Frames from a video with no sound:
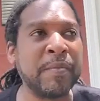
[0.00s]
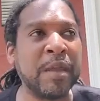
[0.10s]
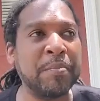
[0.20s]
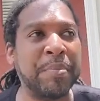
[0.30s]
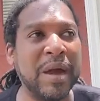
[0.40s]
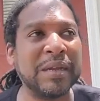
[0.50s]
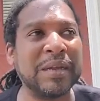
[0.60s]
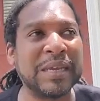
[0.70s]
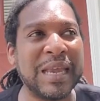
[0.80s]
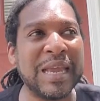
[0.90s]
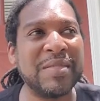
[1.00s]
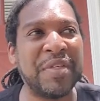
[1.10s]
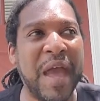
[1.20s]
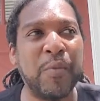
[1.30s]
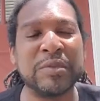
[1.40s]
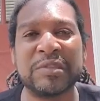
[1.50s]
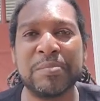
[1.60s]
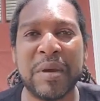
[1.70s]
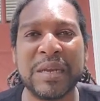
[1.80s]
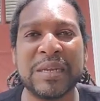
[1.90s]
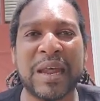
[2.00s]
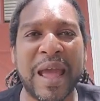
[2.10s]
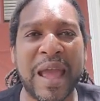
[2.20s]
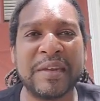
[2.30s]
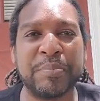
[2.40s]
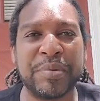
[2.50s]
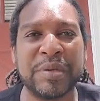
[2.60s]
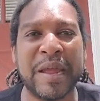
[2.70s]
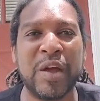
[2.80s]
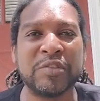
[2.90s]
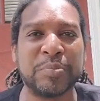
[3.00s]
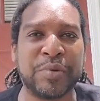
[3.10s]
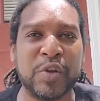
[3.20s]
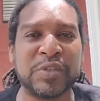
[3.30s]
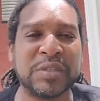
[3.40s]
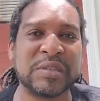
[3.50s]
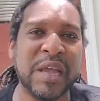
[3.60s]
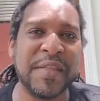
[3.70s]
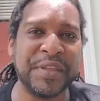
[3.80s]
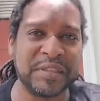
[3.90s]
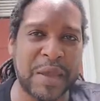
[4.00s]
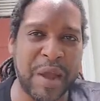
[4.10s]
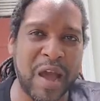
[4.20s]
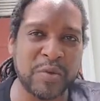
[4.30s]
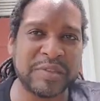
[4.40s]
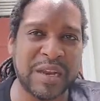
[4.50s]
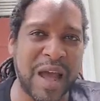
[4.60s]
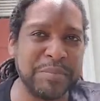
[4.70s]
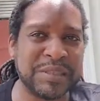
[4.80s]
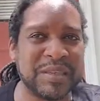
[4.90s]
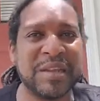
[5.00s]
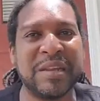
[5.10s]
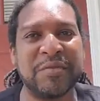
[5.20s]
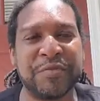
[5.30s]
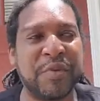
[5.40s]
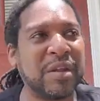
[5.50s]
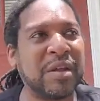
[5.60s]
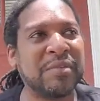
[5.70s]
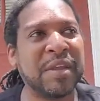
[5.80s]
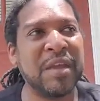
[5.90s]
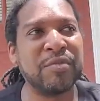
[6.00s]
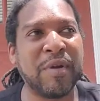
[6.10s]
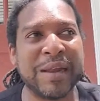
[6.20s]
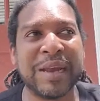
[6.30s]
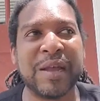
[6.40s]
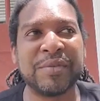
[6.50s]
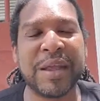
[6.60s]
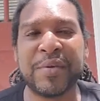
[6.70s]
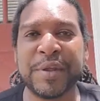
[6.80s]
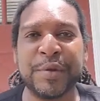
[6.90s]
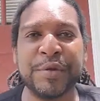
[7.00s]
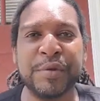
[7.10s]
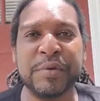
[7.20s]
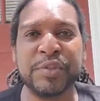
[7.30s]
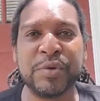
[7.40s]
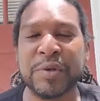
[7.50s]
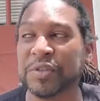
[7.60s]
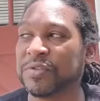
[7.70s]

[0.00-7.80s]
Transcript: But again, that was the money that I had to put down to purchase this house that I'm sitting in front of right now down here in Noonan, Georgia.